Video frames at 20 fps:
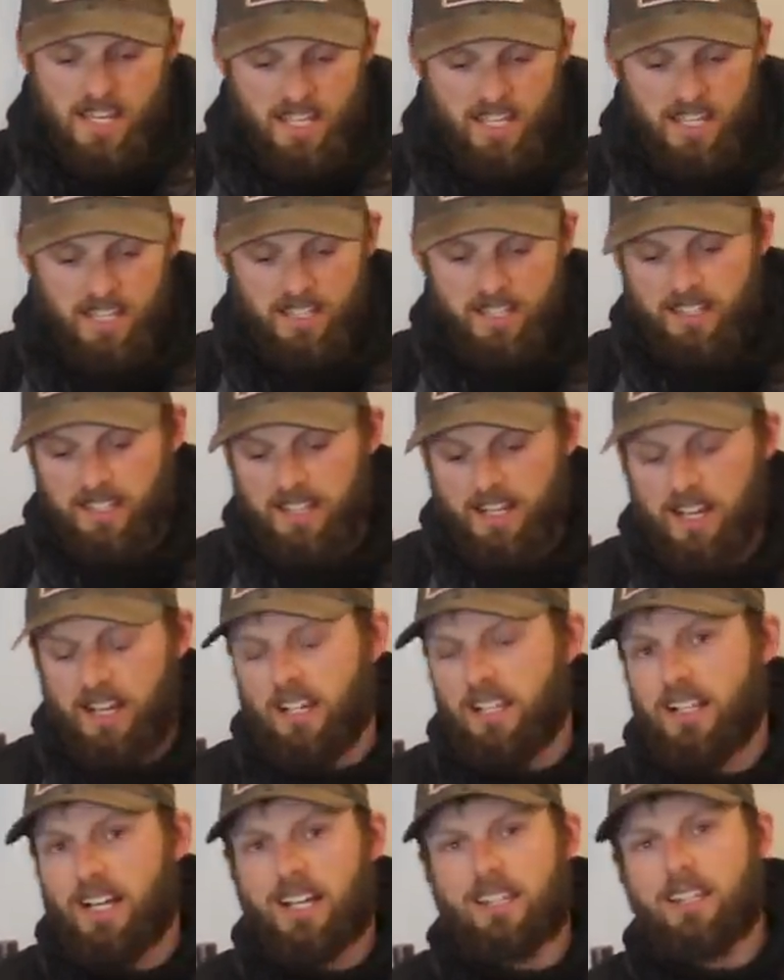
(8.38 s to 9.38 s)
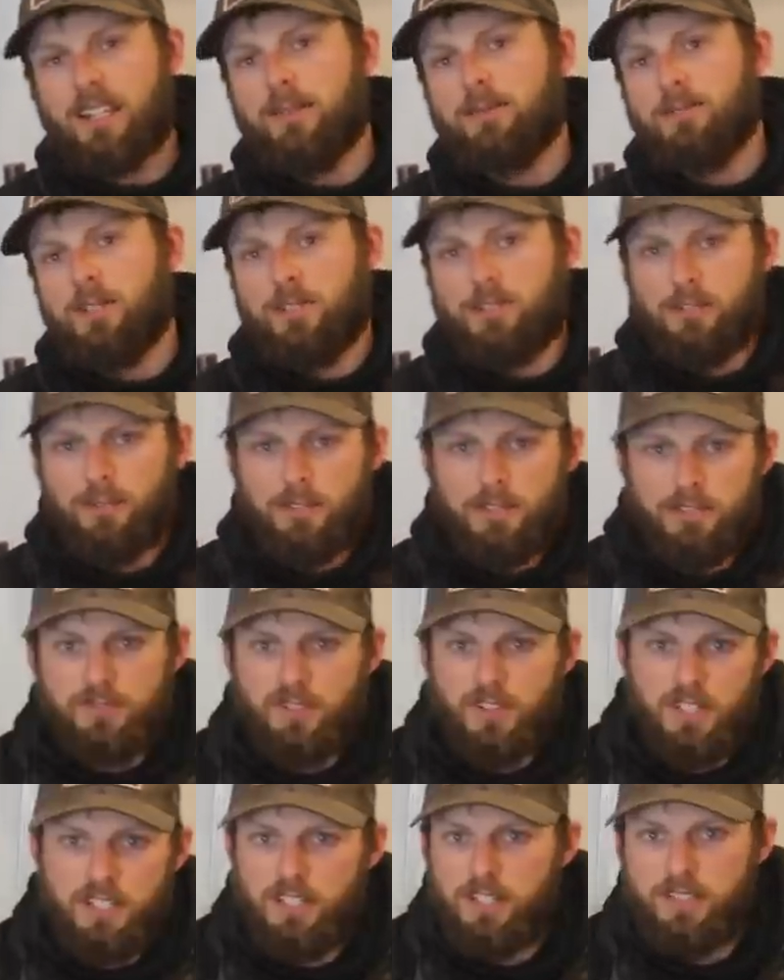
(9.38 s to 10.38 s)
And uh, a lot of times when I do these
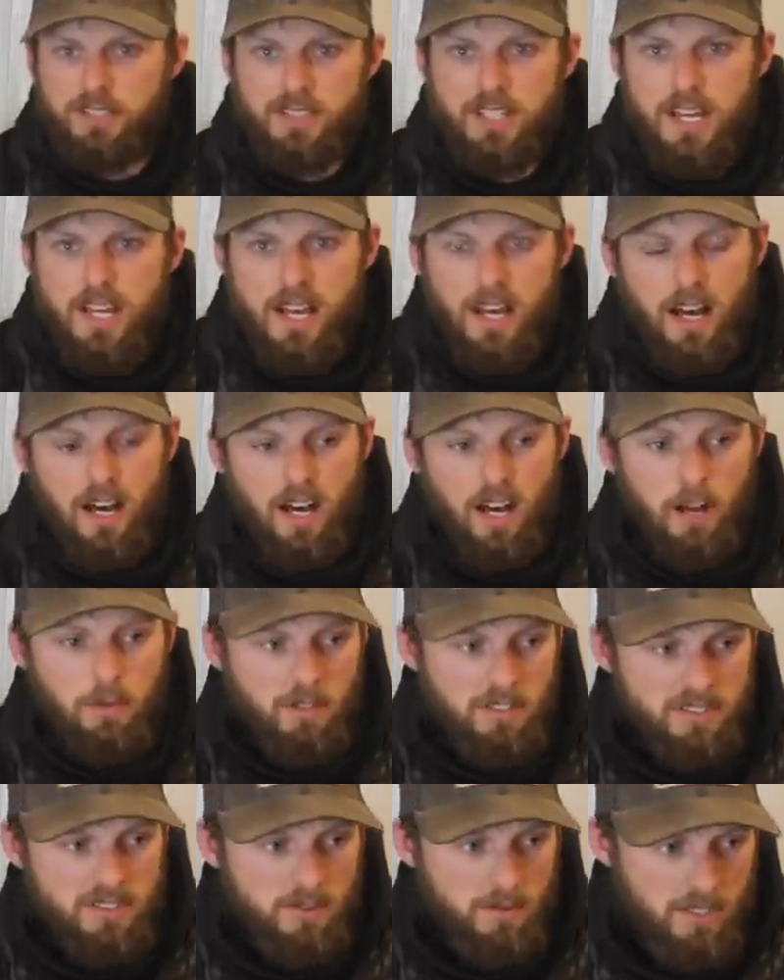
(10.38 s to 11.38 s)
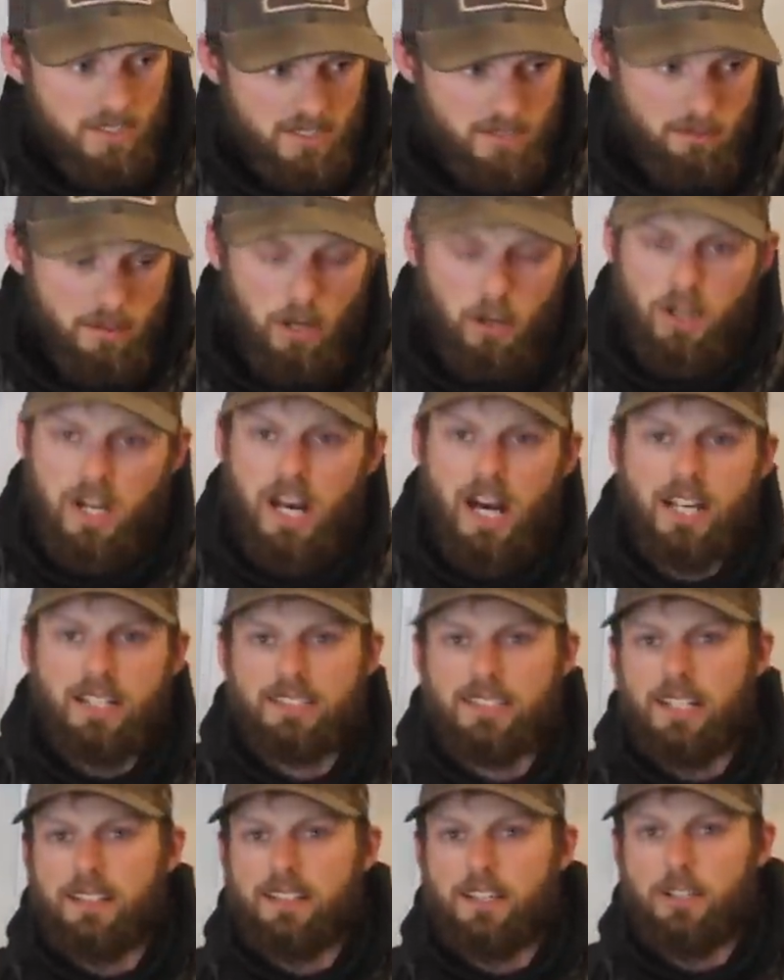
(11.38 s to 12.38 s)
videos, um, it's, it's about
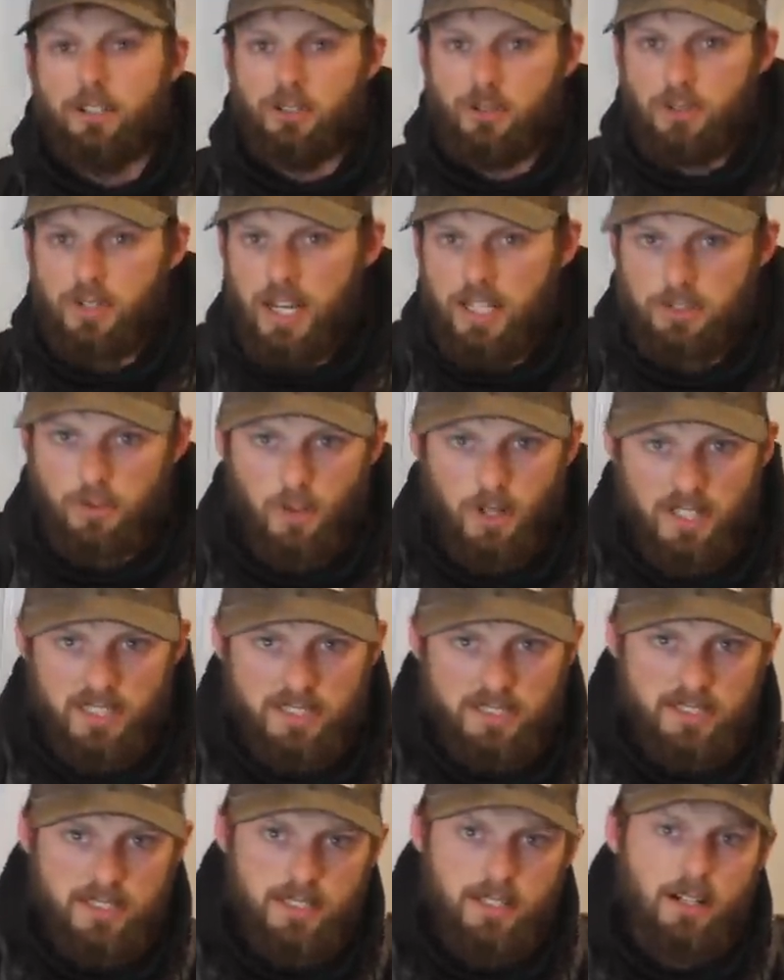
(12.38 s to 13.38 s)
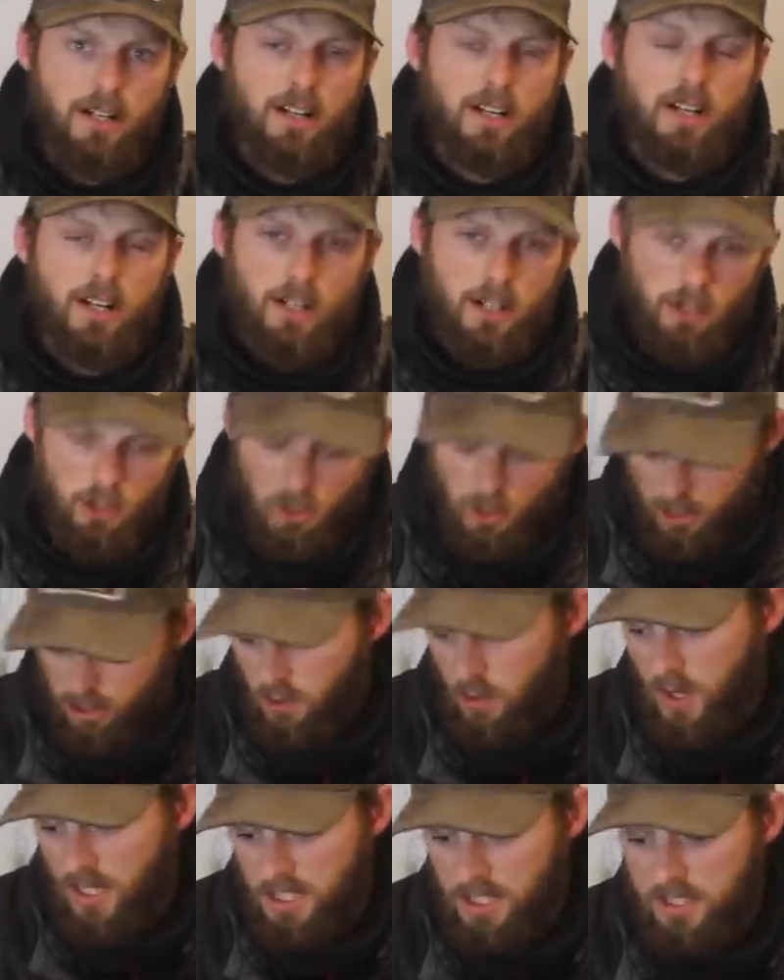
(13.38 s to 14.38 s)
content that you guys want to see or, or
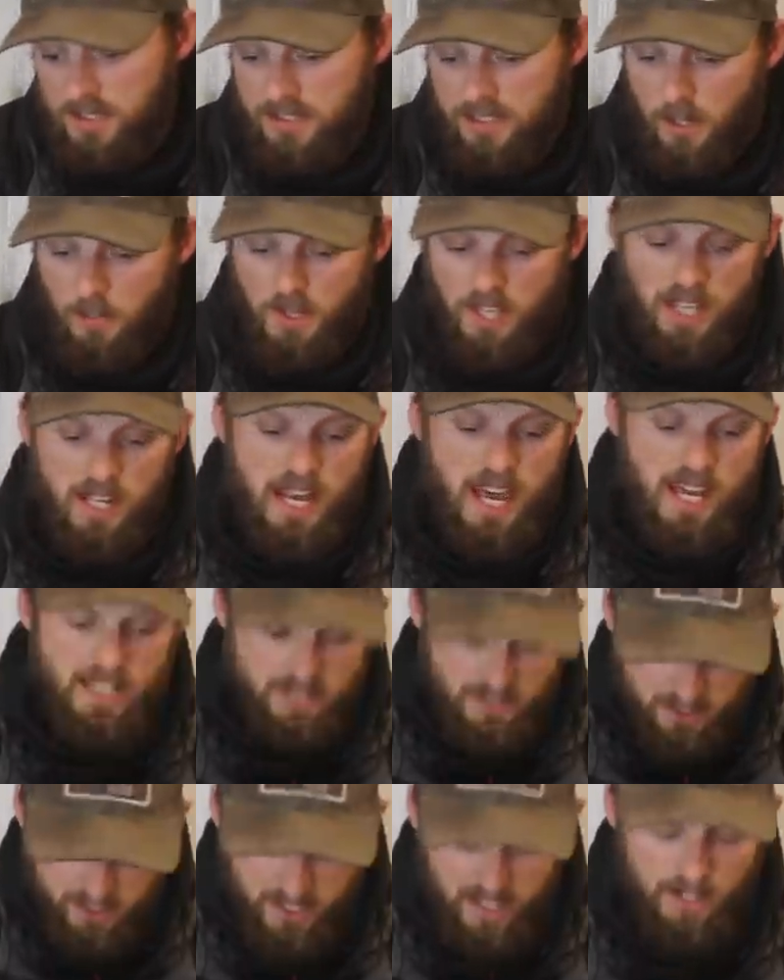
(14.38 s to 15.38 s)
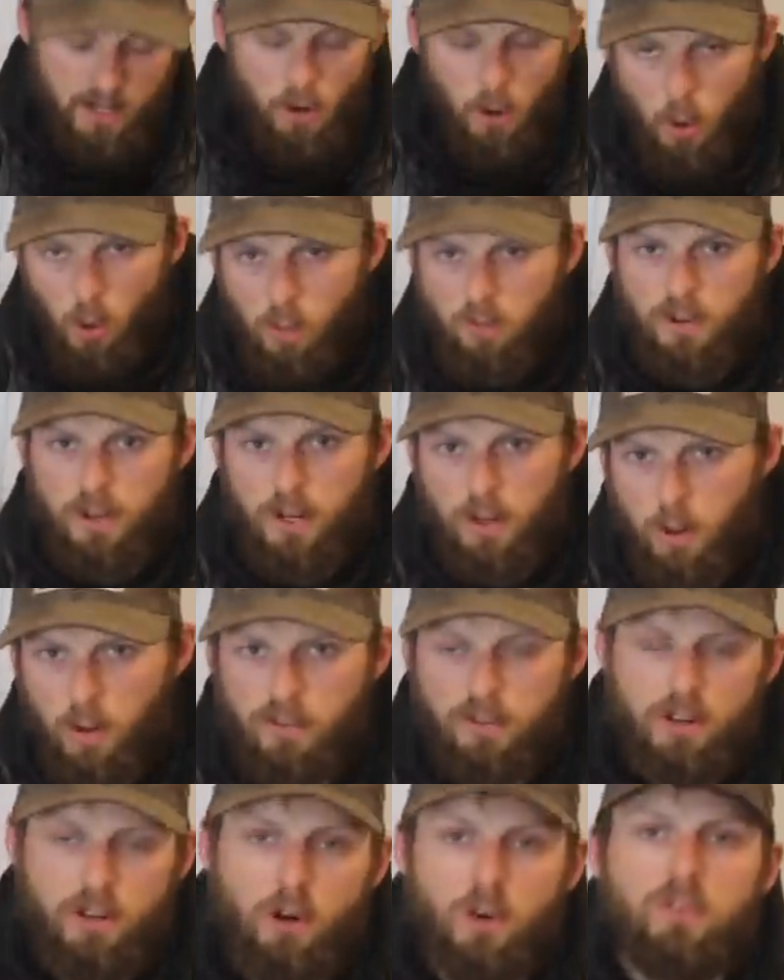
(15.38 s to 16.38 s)
questions that we get asked just kind of over and
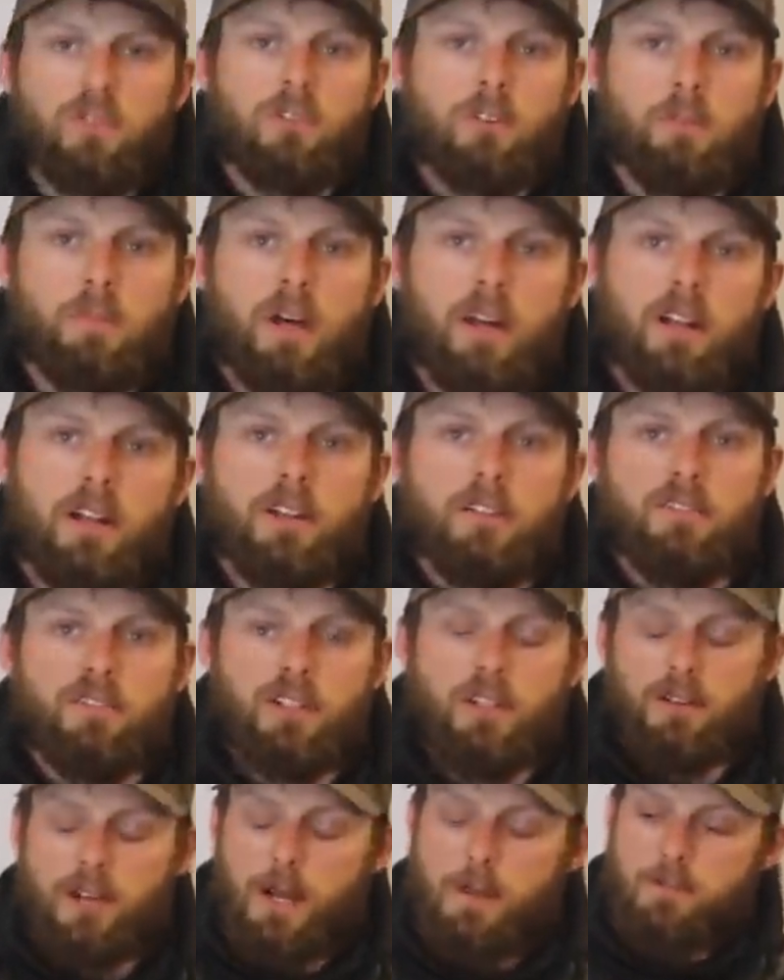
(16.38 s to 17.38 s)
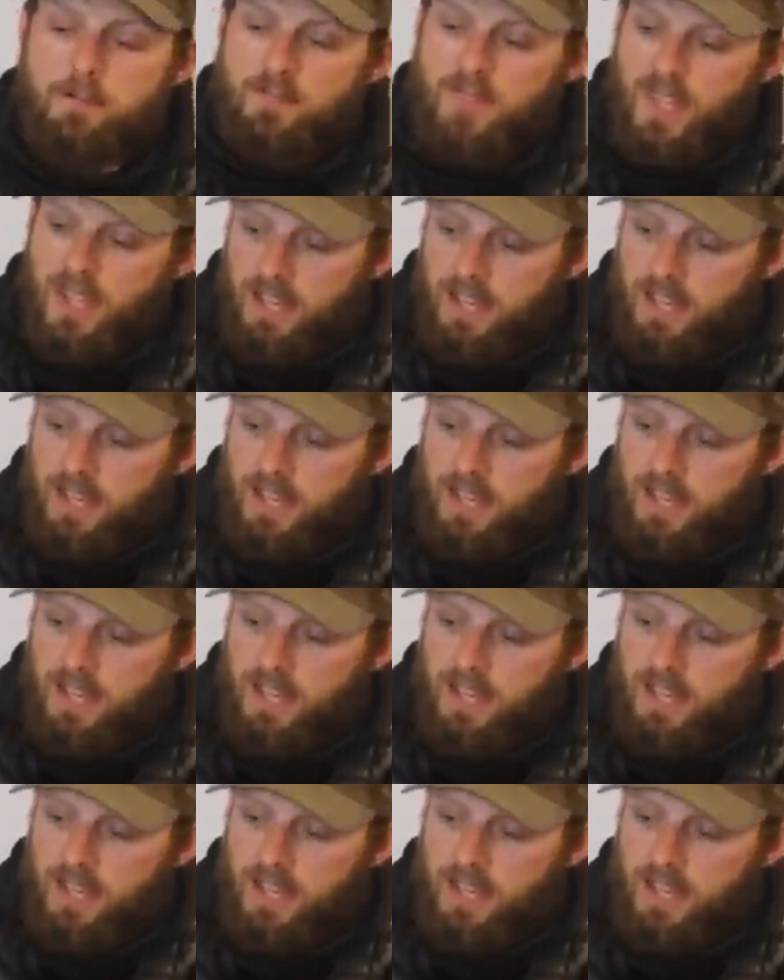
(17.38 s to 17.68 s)
over and over repetitively, right?